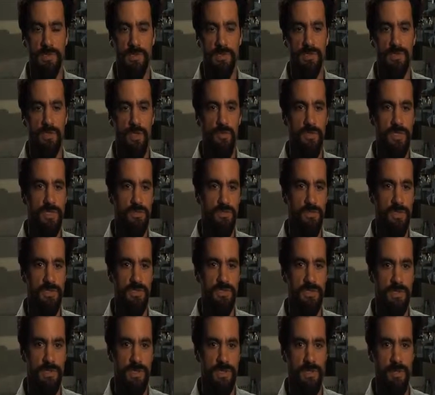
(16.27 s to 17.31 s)
So I'm
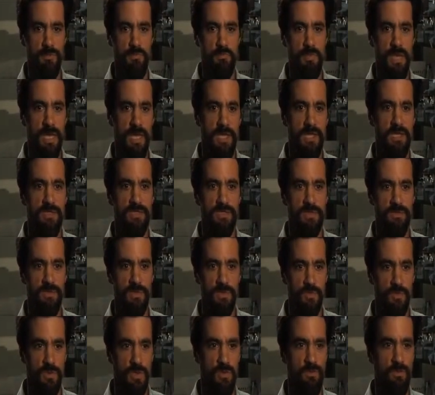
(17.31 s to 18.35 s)
interested in the mechanisms
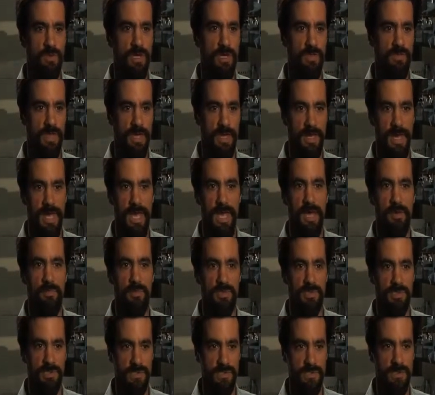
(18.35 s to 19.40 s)
whereby that
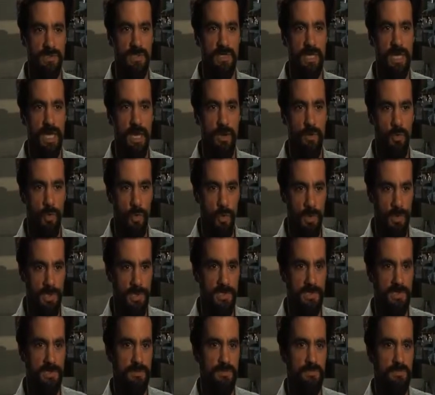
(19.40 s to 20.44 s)
happens, how
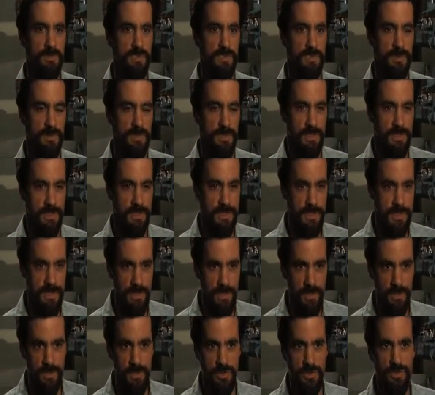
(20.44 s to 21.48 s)
organisms take
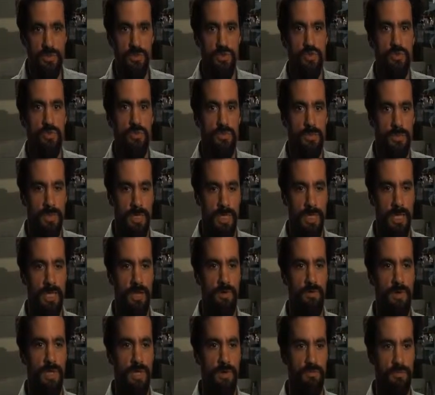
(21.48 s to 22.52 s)
a cue
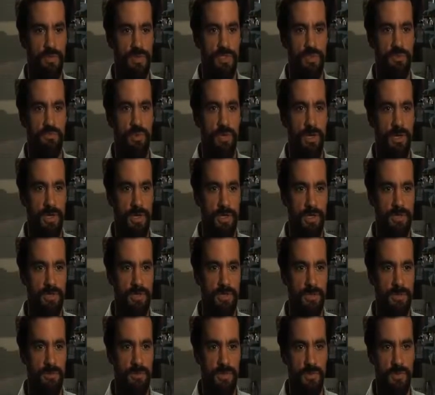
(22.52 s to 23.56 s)
and respond in
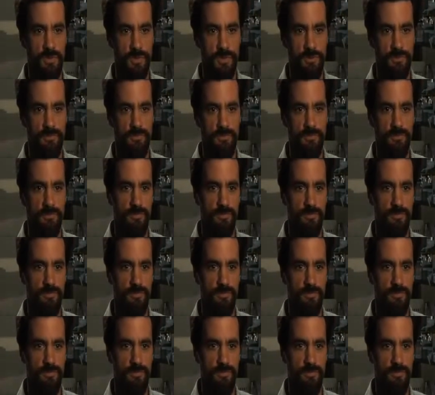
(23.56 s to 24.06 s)
some sort of